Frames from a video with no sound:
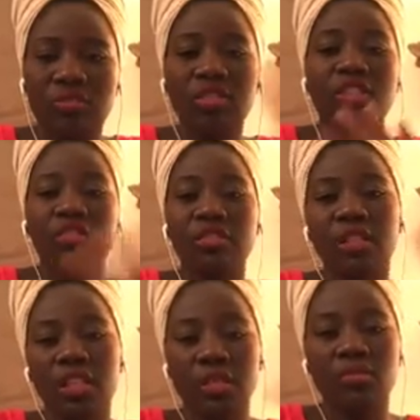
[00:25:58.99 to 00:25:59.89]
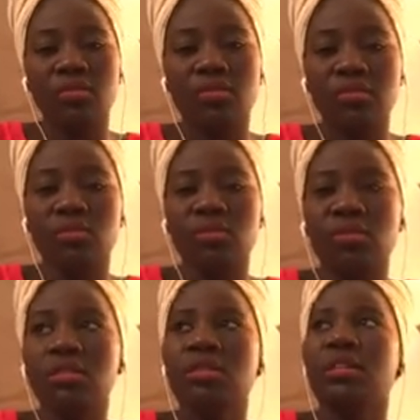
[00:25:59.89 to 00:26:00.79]
of different types of
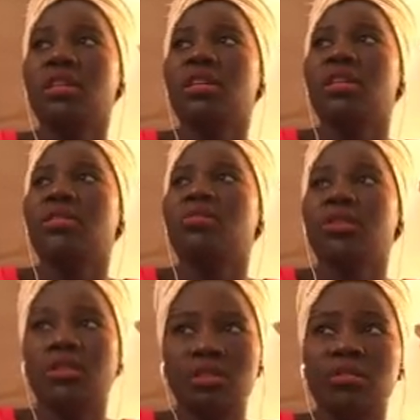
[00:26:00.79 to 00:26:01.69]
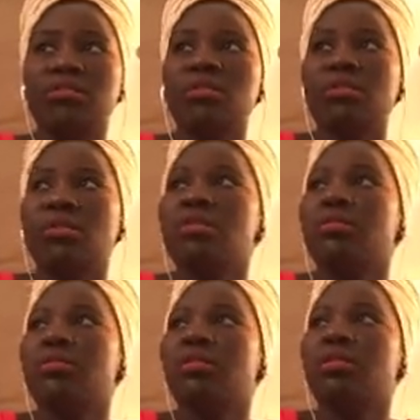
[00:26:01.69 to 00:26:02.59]
goods, which of course is
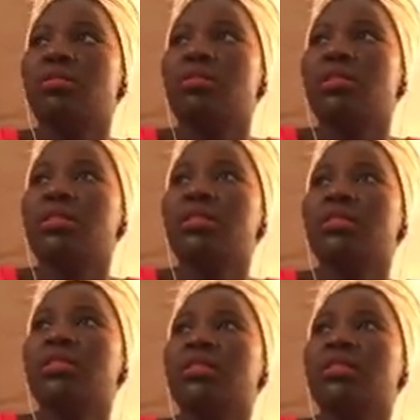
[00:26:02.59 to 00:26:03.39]
not in Uganda.